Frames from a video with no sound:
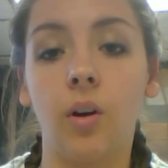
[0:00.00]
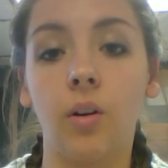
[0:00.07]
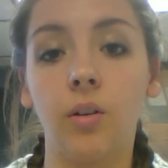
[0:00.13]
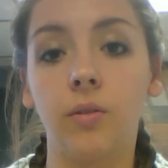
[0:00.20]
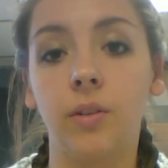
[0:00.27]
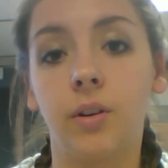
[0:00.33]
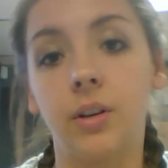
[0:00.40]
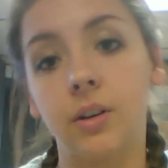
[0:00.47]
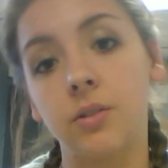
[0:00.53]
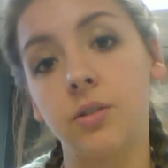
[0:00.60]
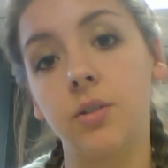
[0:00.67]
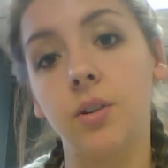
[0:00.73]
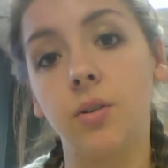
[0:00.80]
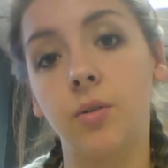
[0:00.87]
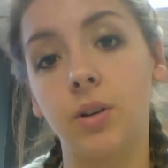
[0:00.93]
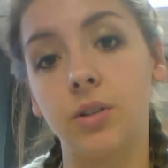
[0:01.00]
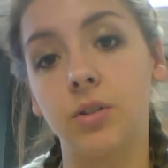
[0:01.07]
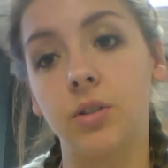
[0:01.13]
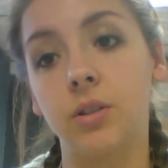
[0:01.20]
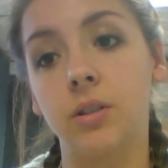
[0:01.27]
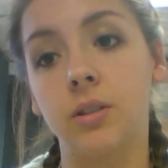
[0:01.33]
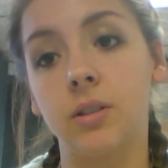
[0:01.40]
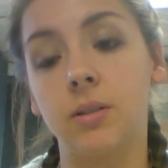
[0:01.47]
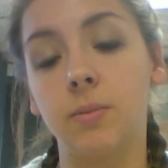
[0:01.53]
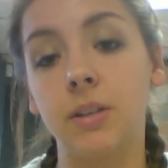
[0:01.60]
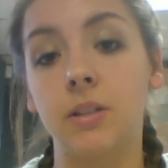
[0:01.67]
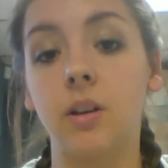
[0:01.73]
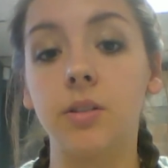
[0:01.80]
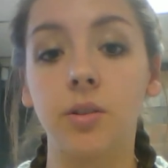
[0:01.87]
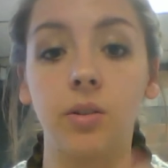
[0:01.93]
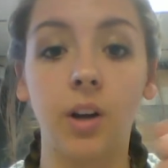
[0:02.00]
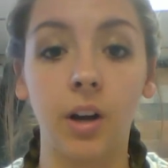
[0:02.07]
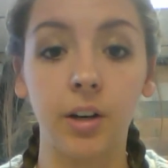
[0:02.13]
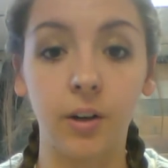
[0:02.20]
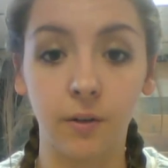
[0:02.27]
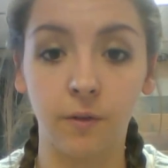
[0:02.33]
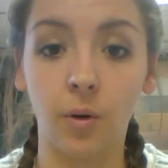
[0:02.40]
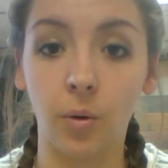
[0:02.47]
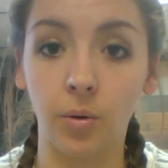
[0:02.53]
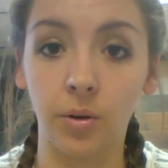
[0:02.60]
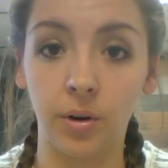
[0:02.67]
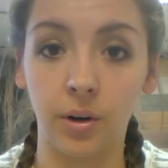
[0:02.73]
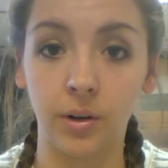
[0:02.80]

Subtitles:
of your yes or no questions, but he's also got your folder.